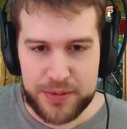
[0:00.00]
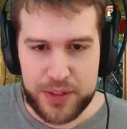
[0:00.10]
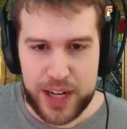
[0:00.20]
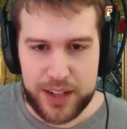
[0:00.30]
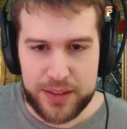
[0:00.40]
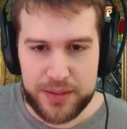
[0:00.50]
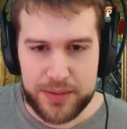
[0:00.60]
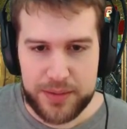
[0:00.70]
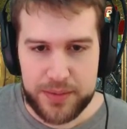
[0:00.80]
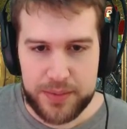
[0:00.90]
Wrecked.
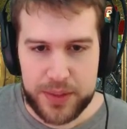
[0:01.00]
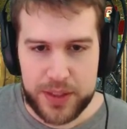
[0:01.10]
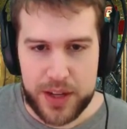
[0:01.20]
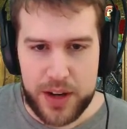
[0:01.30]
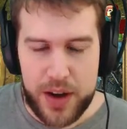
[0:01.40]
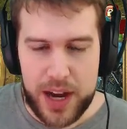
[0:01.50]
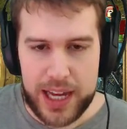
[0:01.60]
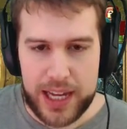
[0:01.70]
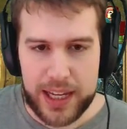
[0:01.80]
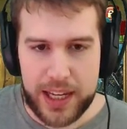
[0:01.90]
Just
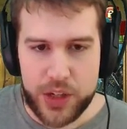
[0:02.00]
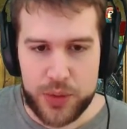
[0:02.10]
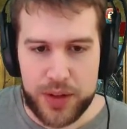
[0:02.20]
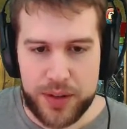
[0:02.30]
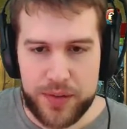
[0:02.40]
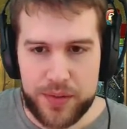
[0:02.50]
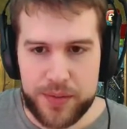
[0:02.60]
annihilating each one.